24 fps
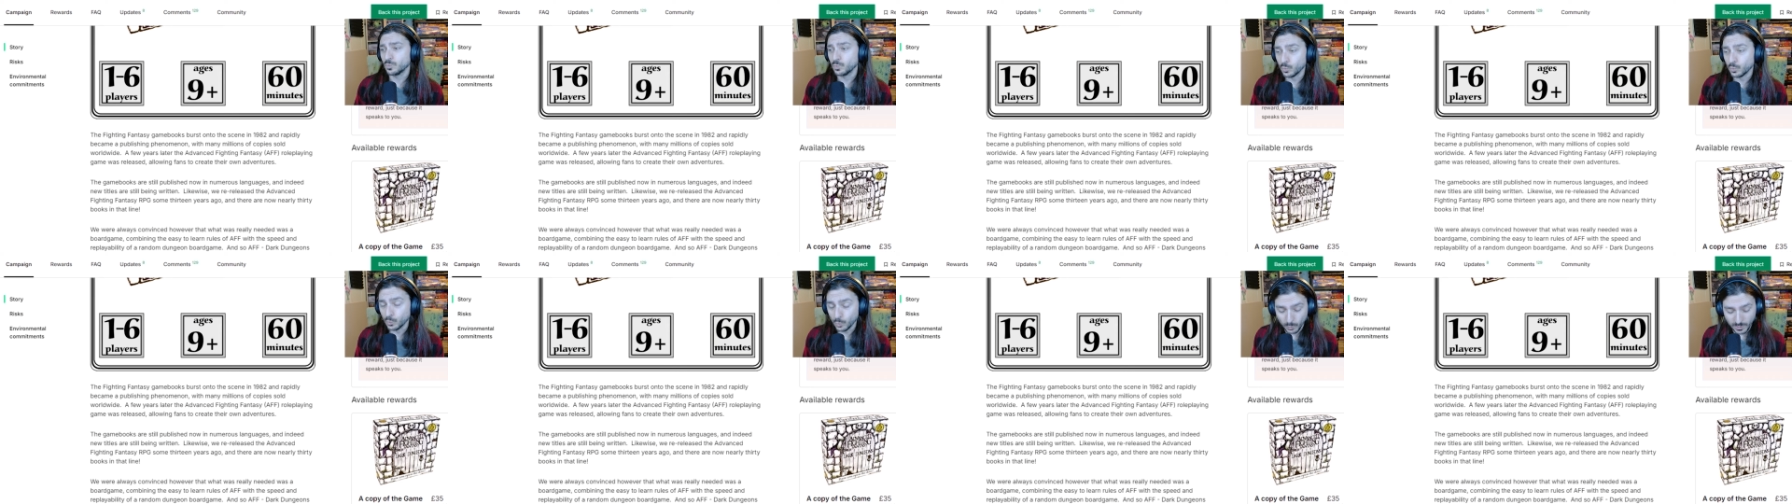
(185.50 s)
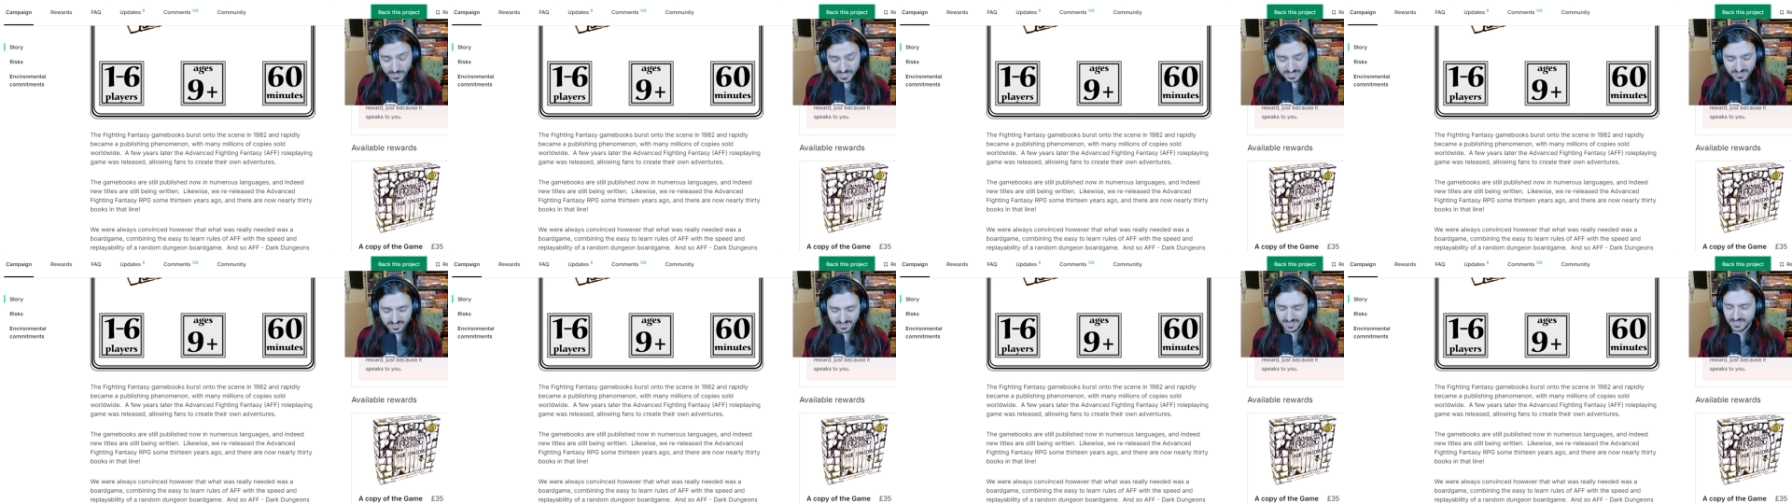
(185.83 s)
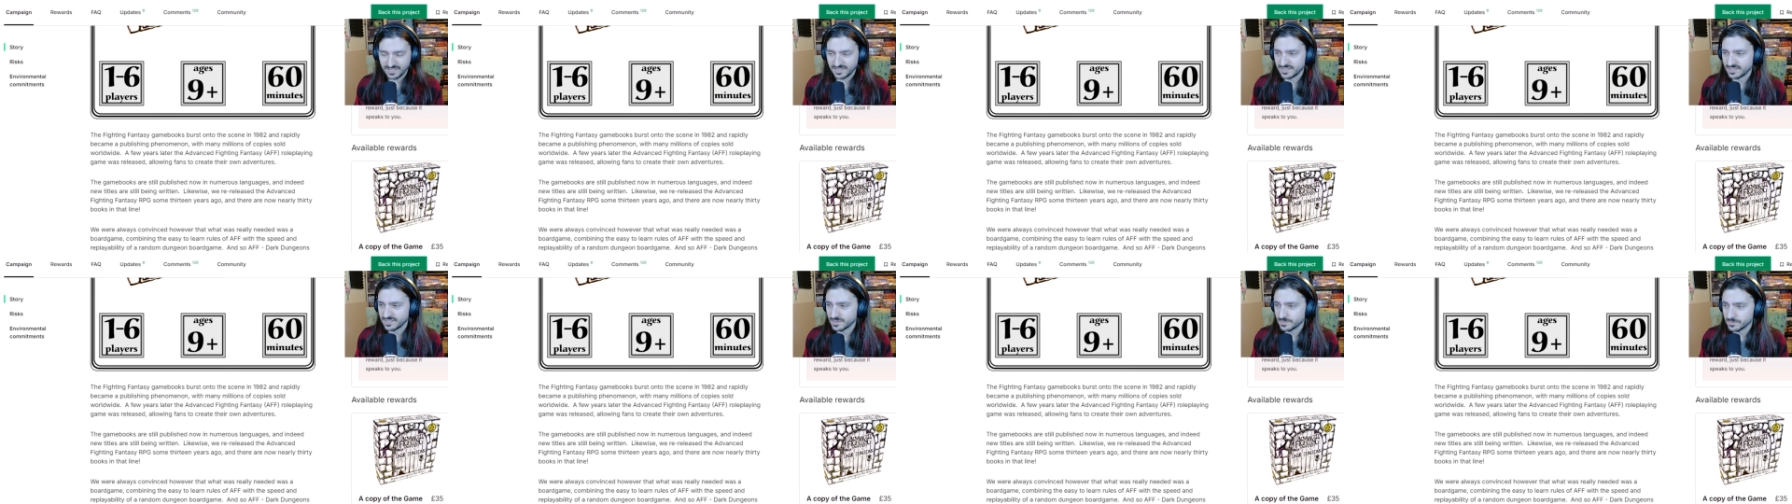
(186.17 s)

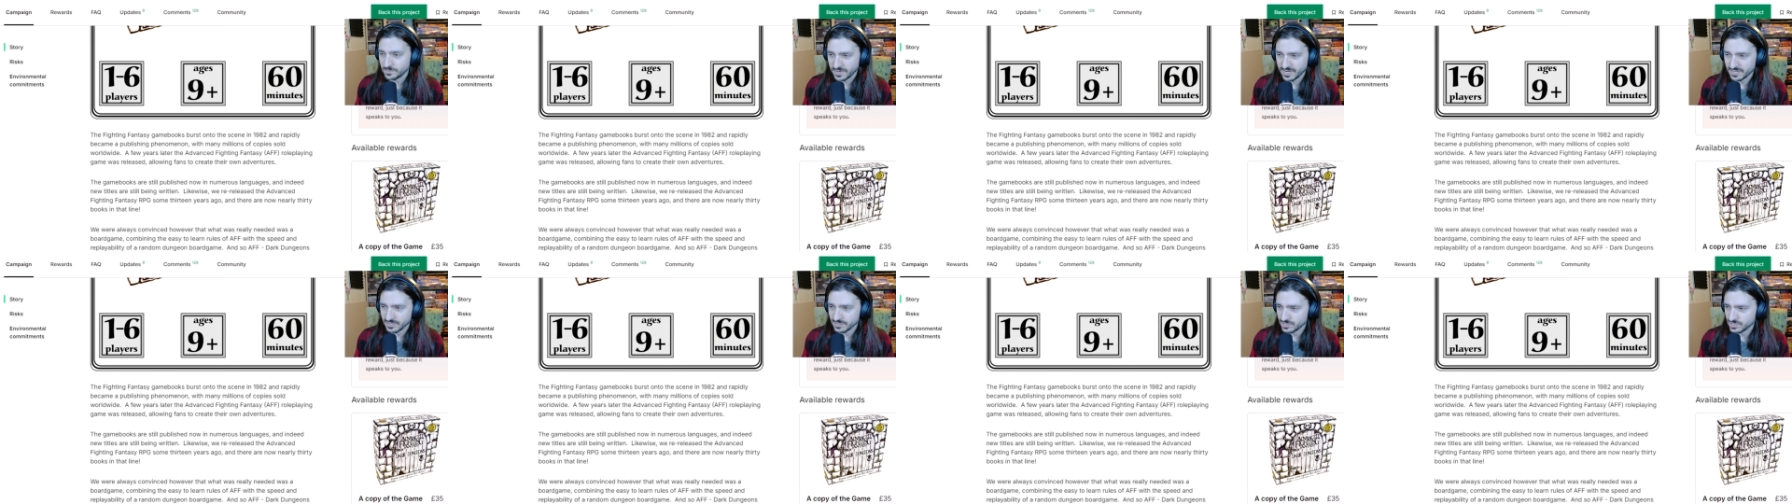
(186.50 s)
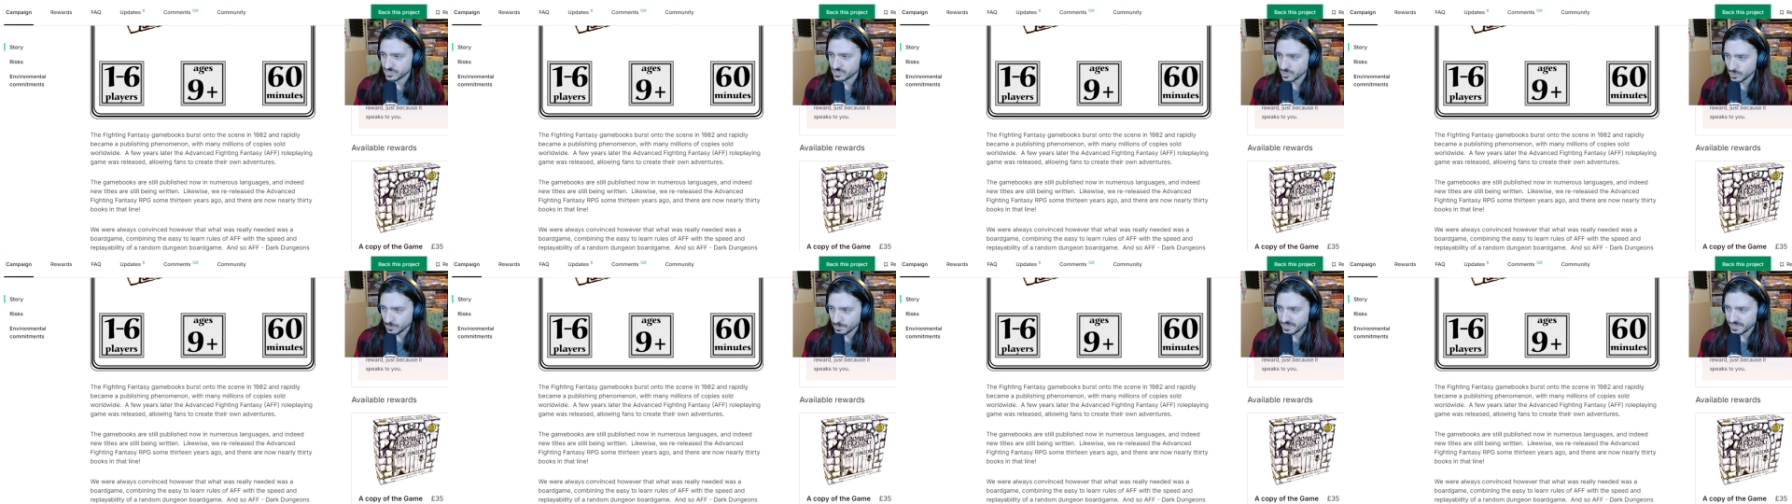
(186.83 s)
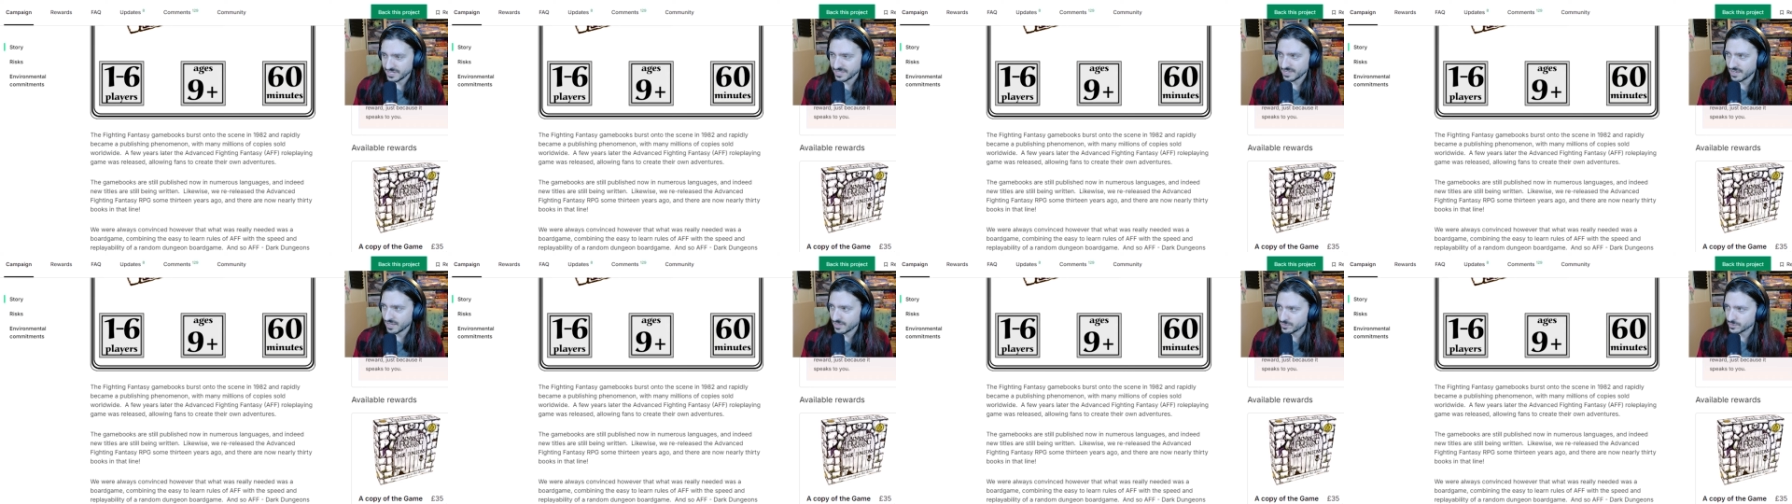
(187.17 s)
really, compared to so
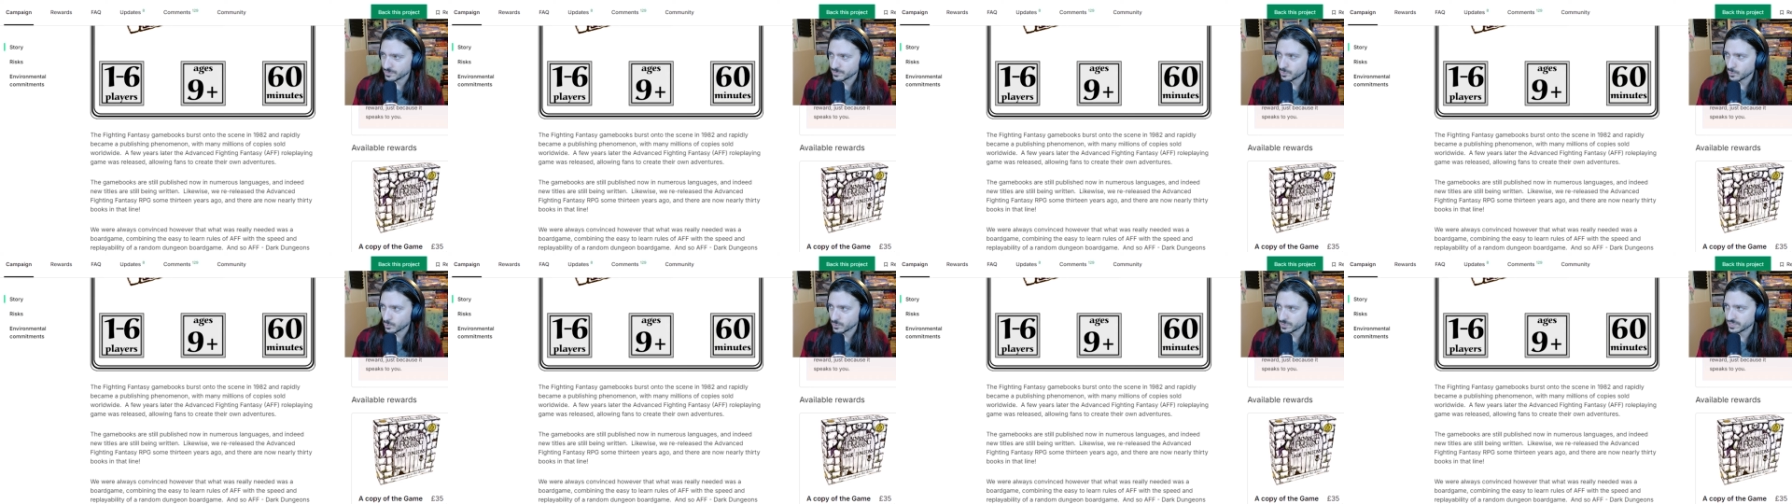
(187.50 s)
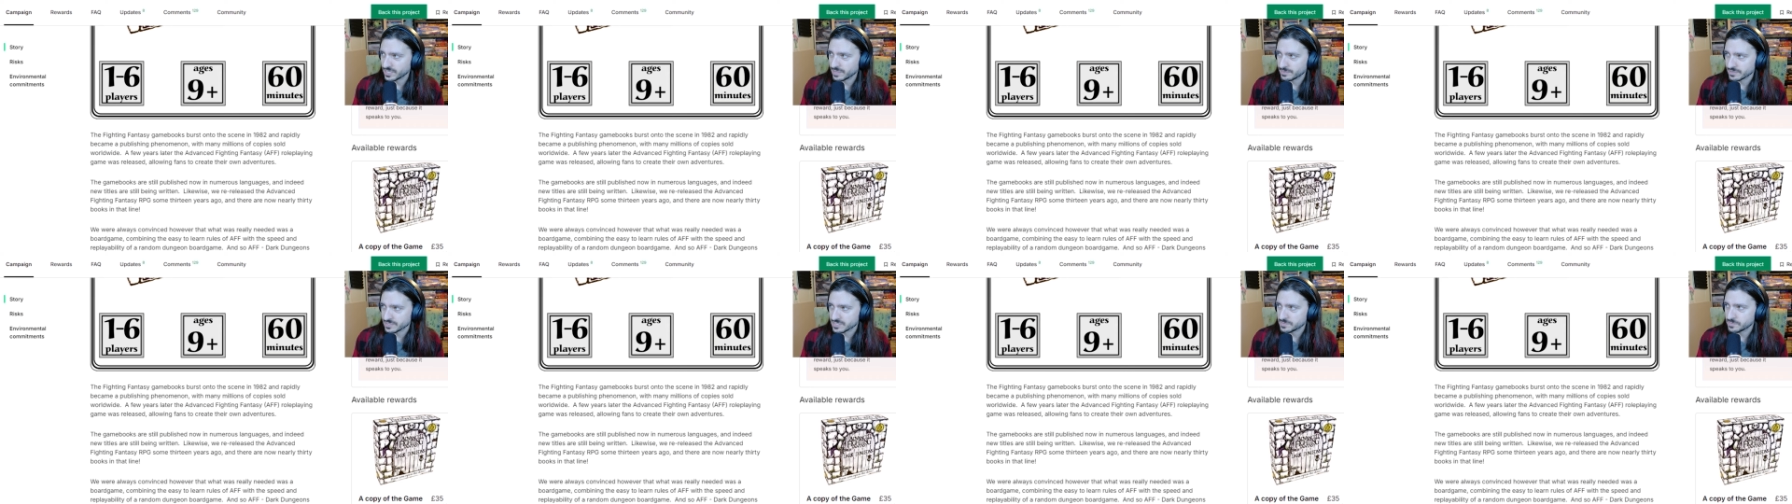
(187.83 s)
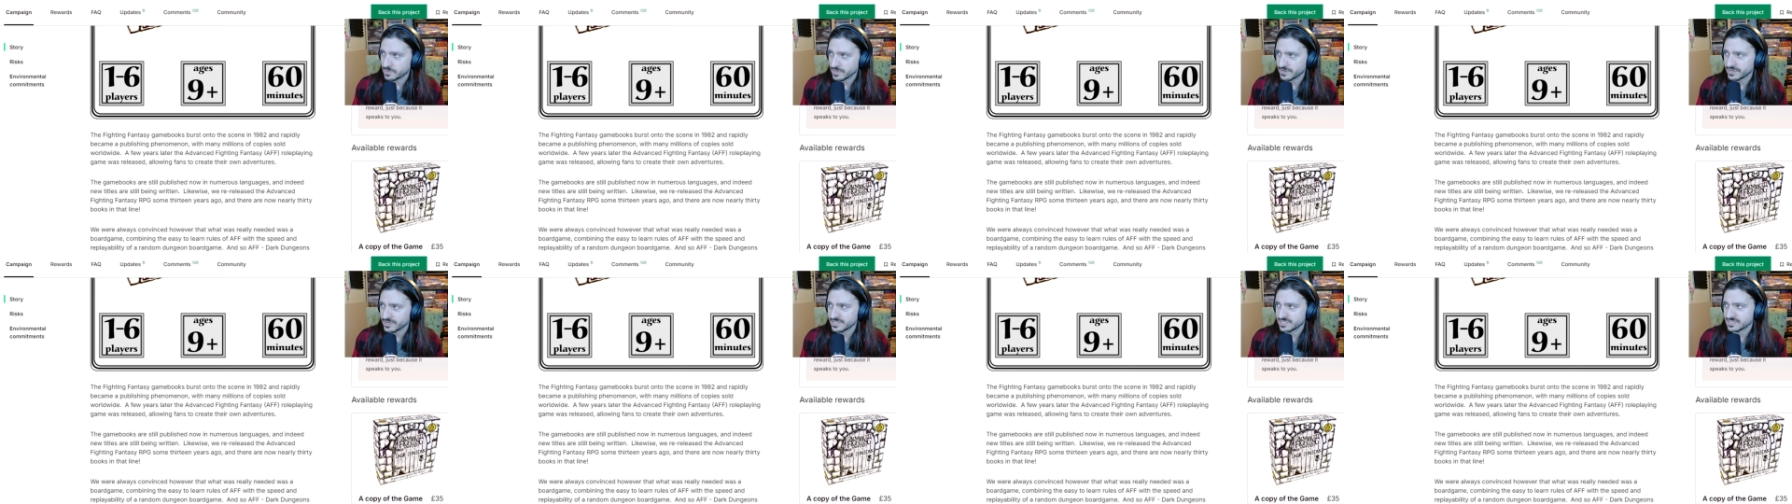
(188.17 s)
many other board game
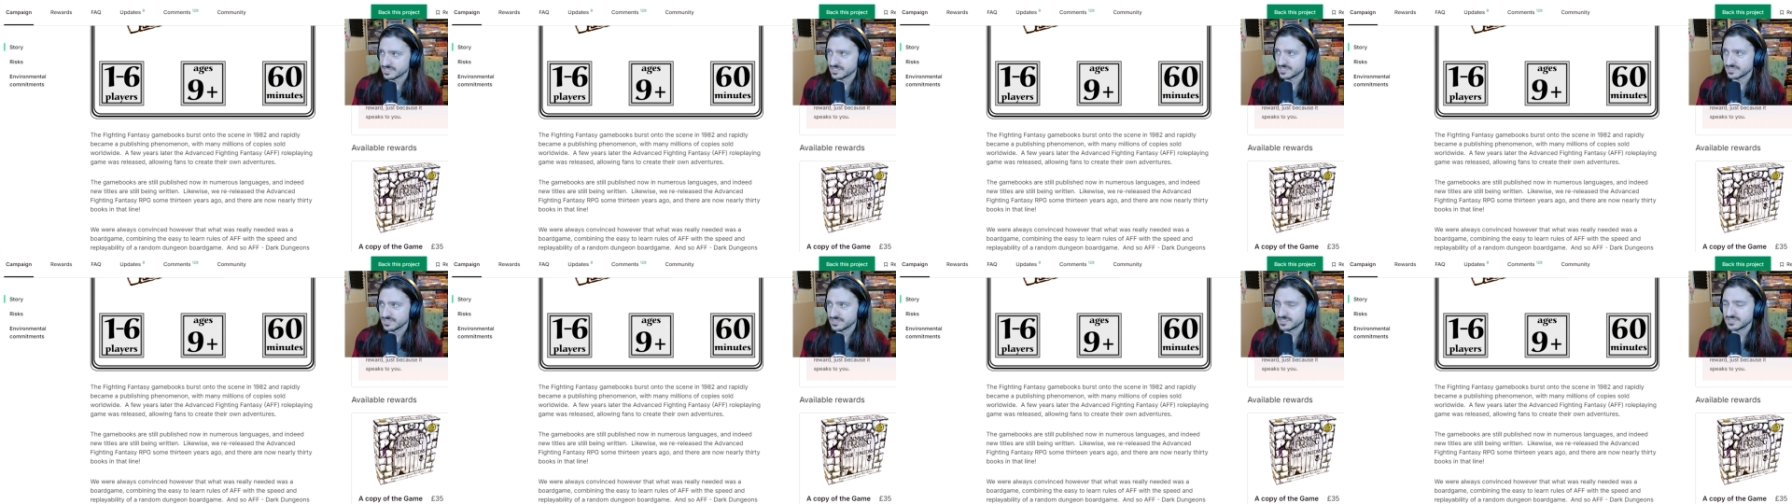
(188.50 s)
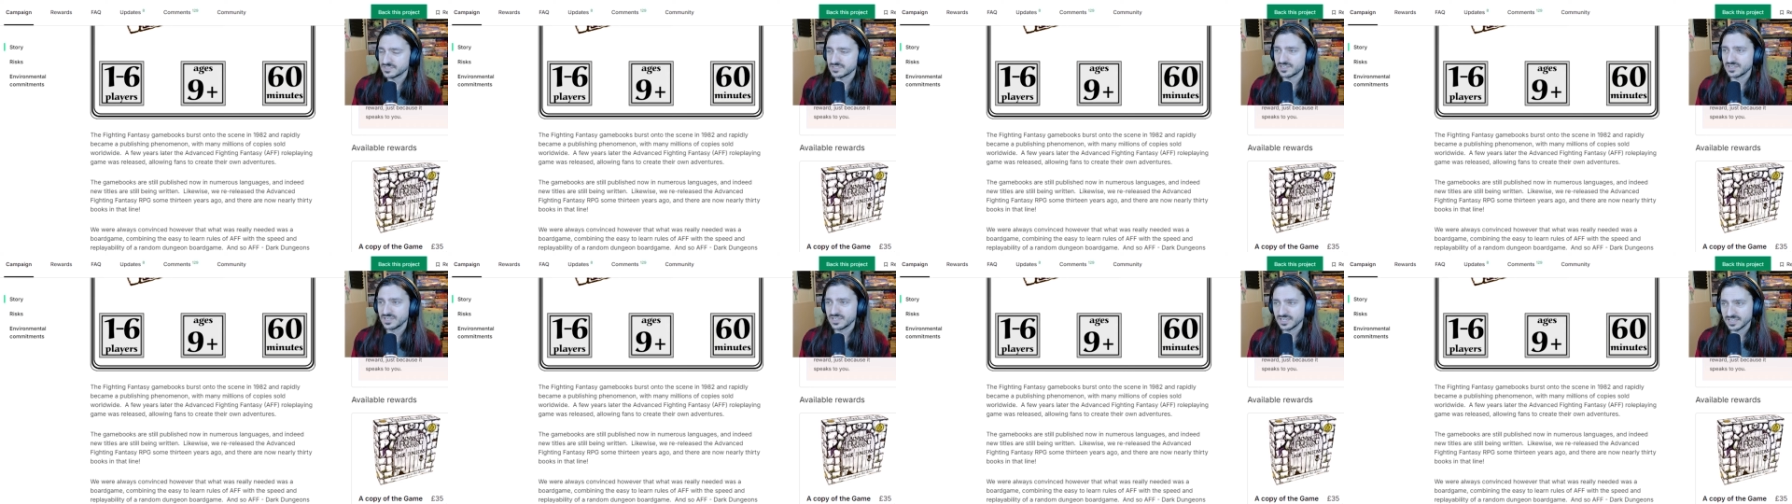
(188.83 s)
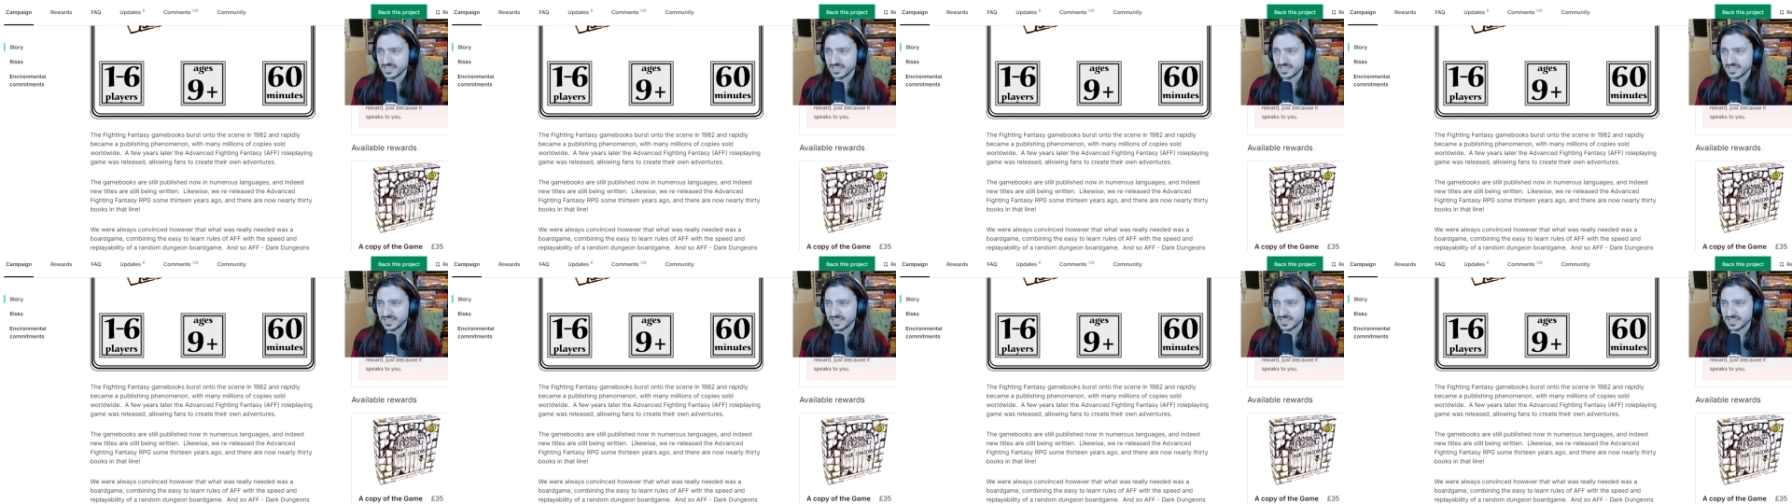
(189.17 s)
experiences,